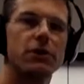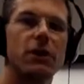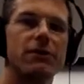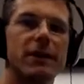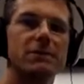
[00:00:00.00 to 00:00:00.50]

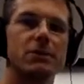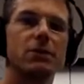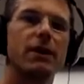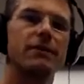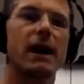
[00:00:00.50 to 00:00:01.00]
on investment?
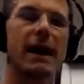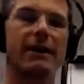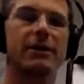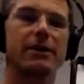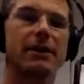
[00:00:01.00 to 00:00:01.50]
You have to
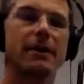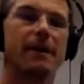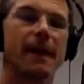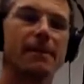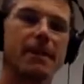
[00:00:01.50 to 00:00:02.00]
hire
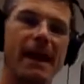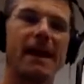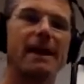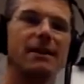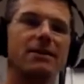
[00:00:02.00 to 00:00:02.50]
and
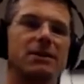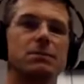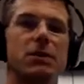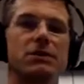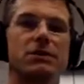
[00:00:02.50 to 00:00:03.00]
pay this
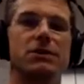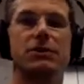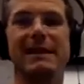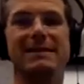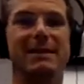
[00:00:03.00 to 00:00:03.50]
person, so
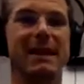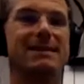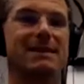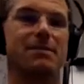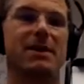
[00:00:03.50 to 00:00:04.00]
you need to
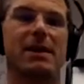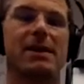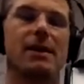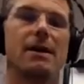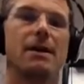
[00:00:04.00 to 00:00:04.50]
get
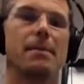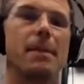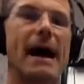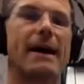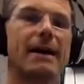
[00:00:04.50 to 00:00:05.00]
something
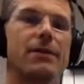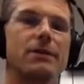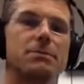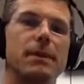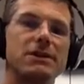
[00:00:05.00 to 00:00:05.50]
back. And
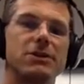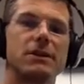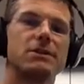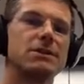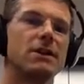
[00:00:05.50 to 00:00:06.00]
those
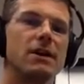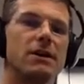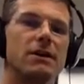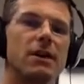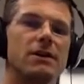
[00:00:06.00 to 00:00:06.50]
metrics
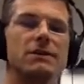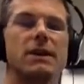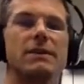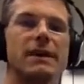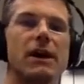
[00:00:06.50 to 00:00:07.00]
are
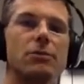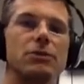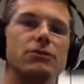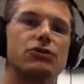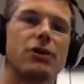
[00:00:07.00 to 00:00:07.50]
designed to help
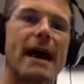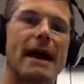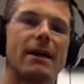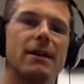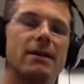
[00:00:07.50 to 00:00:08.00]
you
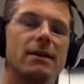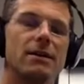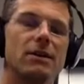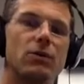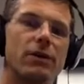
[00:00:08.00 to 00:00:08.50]
track
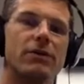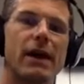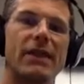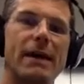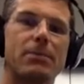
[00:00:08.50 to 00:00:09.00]
whether or
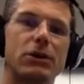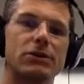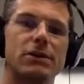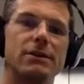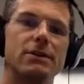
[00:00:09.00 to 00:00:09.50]
not that
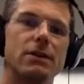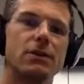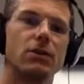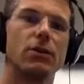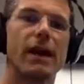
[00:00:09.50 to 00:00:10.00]
person
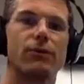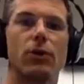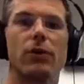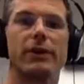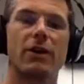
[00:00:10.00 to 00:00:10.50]
or that
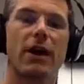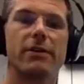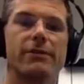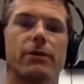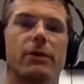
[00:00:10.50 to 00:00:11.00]
role that you're
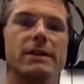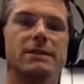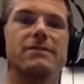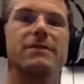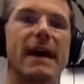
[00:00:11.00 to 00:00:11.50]
hiring for is
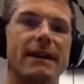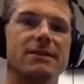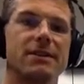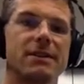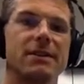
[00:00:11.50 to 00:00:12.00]
in
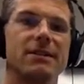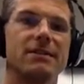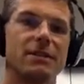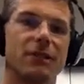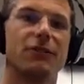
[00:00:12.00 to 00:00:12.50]
fact
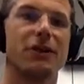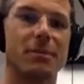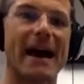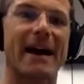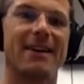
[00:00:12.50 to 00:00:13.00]
delivering
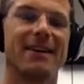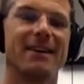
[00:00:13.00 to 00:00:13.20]
back